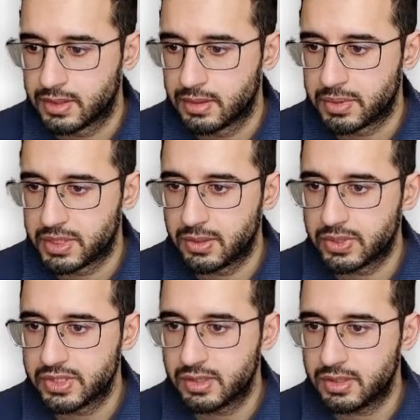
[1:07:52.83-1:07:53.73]
But there
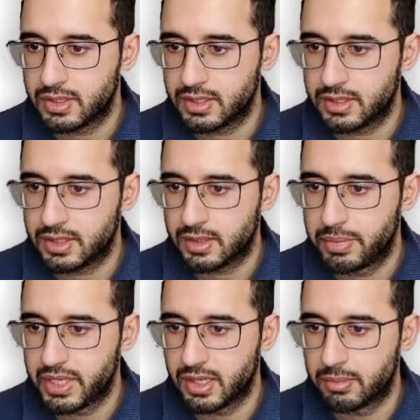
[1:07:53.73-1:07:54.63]
was a
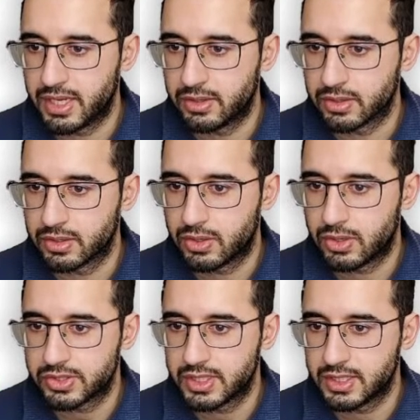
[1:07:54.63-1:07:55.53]
bit about
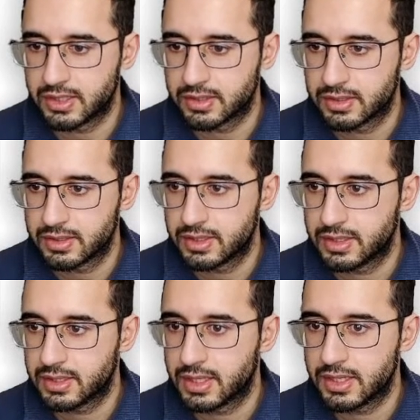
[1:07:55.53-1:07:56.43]
cost here
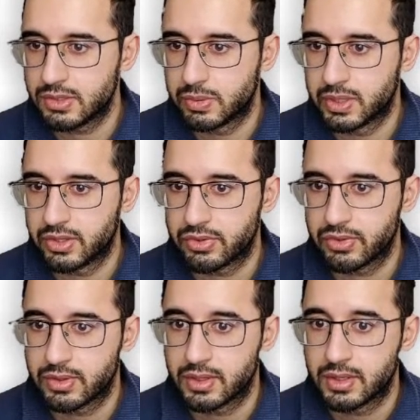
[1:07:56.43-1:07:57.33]
that is worth
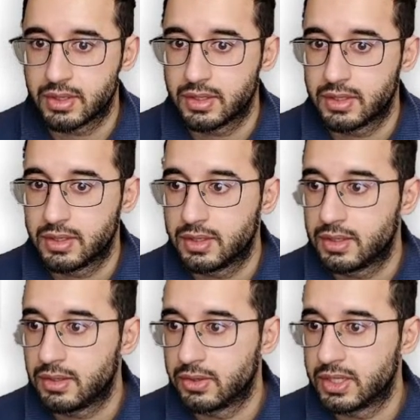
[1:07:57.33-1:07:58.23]

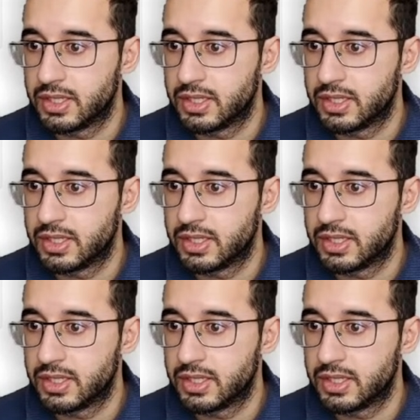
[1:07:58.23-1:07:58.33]
looking